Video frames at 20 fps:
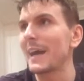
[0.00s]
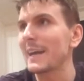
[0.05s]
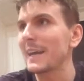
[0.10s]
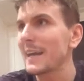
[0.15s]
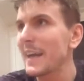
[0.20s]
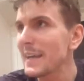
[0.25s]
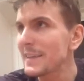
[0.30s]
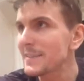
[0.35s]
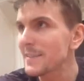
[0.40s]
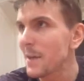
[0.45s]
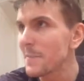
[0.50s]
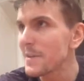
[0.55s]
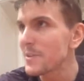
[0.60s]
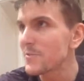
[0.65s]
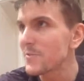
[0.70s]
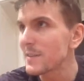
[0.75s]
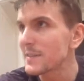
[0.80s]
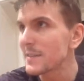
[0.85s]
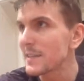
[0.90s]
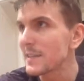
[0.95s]
Arrête, I'm
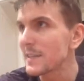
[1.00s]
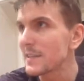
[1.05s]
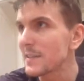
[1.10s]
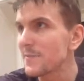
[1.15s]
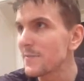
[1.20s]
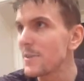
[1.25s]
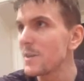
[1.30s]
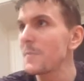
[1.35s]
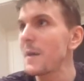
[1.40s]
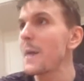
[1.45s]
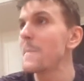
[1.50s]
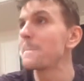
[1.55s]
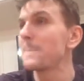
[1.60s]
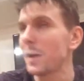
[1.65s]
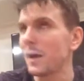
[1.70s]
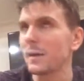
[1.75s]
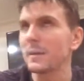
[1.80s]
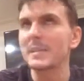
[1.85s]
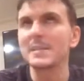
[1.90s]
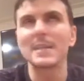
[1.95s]
interested in the verb, and
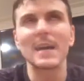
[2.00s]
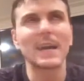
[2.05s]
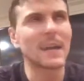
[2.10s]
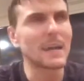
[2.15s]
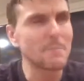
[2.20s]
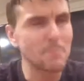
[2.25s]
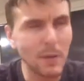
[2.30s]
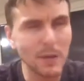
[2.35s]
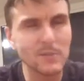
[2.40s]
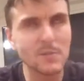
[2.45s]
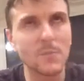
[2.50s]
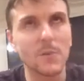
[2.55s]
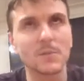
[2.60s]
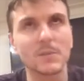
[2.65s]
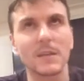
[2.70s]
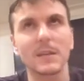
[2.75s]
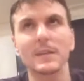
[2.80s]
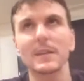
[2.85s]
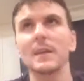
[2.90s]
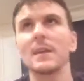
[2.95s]
pas, il n'arrête pas de
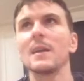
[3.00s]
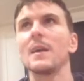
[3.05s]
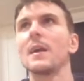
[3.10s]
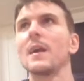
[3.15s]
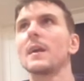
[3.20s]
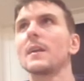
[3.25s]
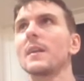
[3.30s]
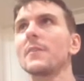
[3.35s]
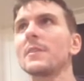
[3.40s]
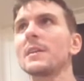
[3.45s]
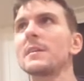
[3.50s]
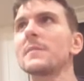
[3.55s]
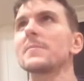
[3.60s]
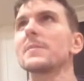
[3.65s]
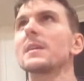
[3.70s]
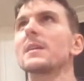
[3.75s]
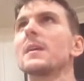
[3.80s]
manger. Okay, lovely.